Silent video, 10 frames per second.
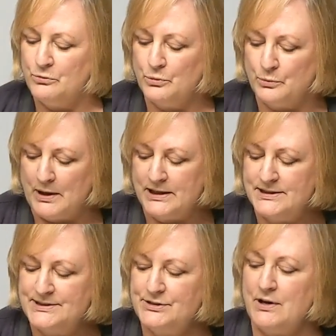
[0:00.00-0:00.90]
we're ready
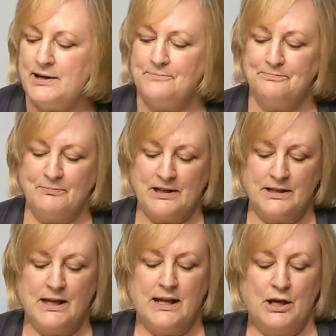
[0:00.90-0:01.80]
to strain.
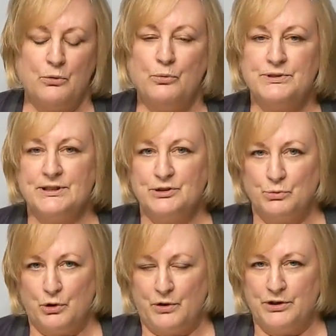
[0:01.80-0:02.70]

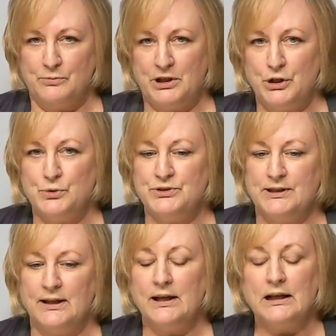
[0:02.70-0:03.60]
Since we're going to be
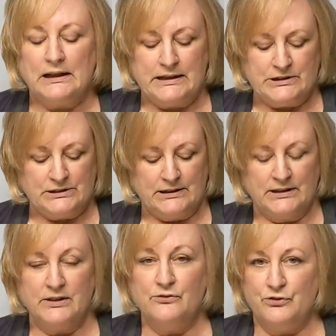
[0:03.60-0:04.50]
using
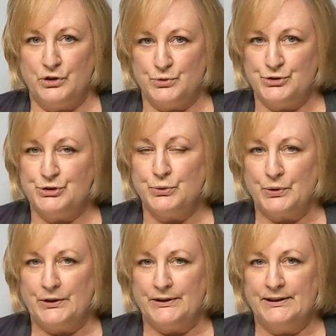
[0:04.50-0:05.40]
calendula infused
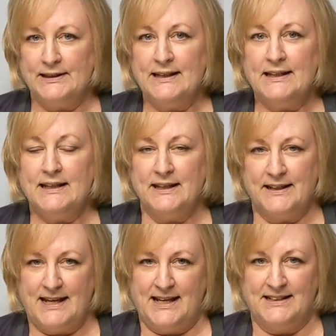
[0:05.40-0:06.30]
oil
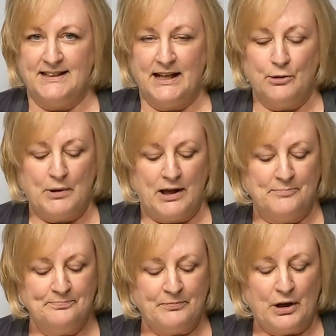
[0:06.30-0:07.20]
in the hand and nail
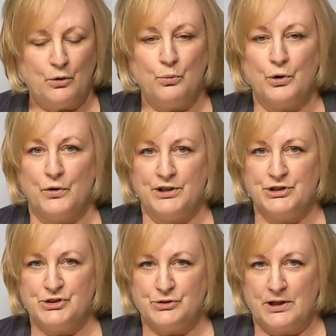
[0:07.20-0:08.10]
balm, we're going
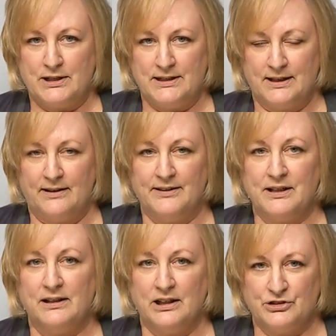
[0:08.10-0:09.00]
to strain the
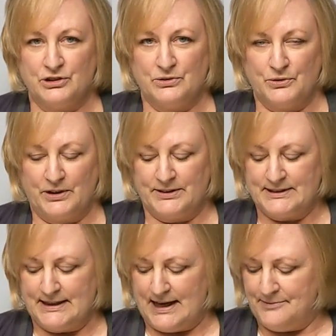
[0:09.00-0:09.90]
calendula oil
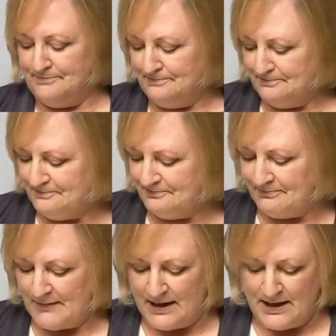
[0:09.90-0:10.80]
today.
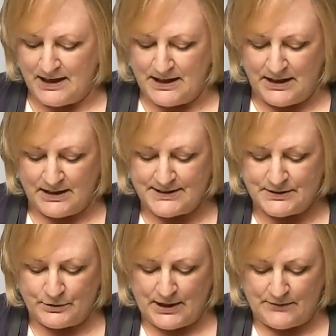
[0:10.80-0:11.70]

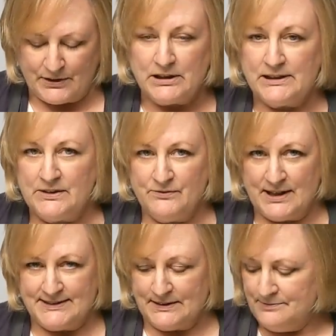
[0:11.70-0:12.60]
So we have a clean
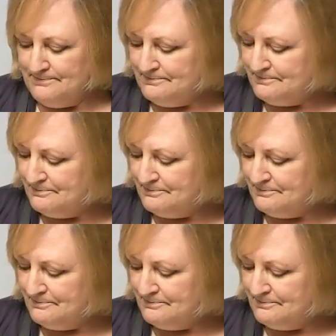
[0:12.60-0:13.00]
vessel,